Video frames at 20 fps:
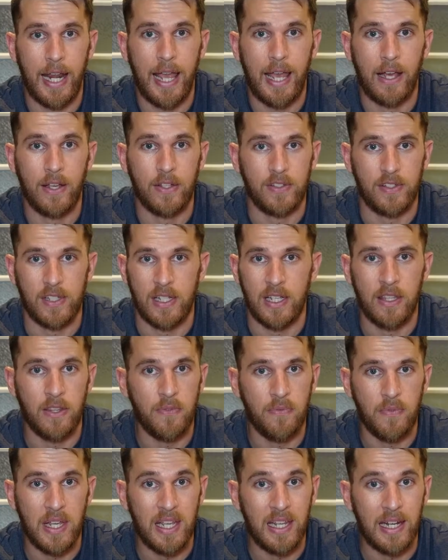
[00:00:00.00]
house in the
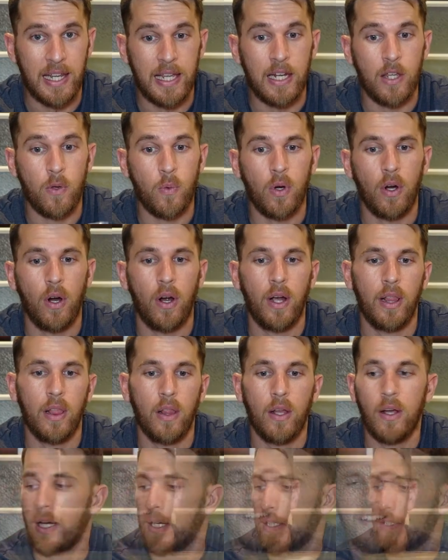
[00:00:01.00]
van anywhere I
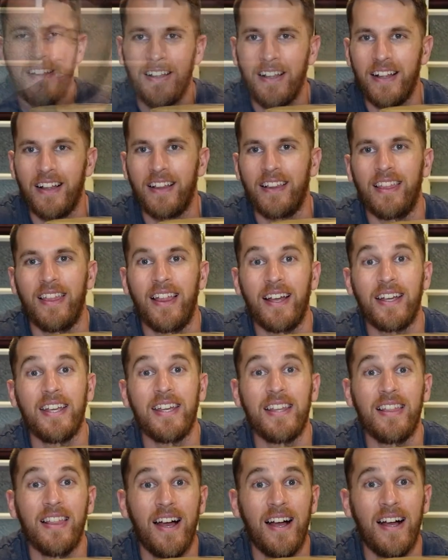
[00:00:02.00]
like.
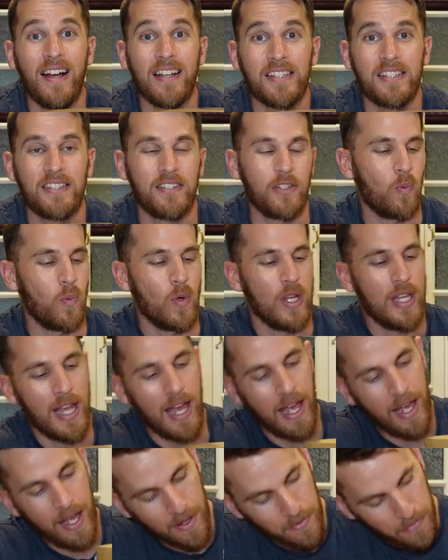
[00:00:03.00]
Lucky last, we
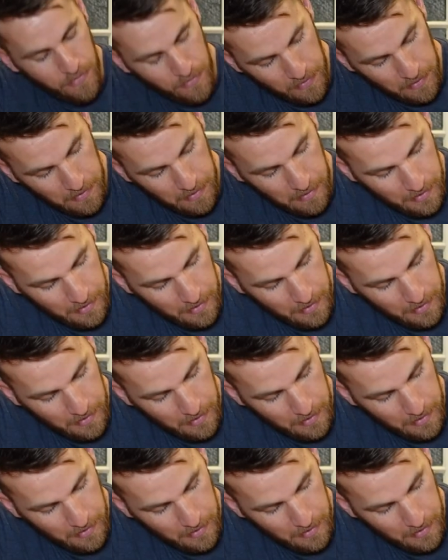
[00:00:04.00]
have